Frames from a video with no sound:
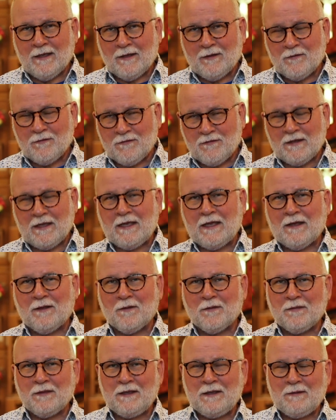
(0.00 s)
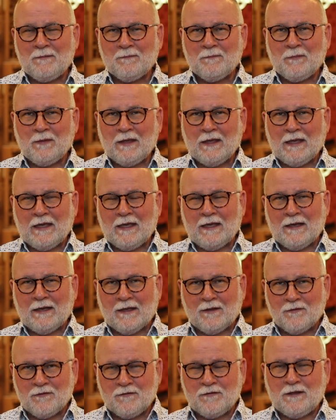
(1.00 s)
Stay healthy, and
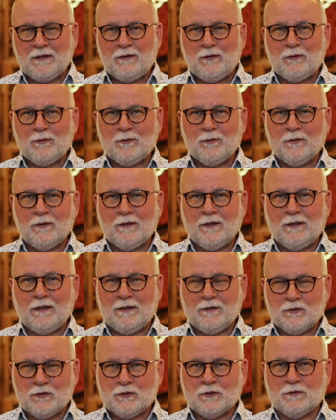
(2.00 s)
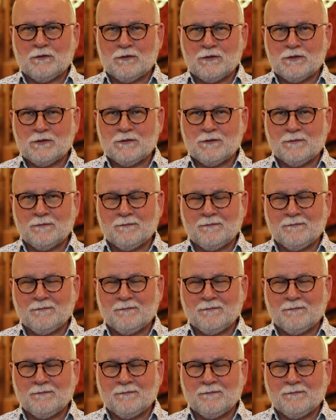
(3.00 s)
I'll see you in church.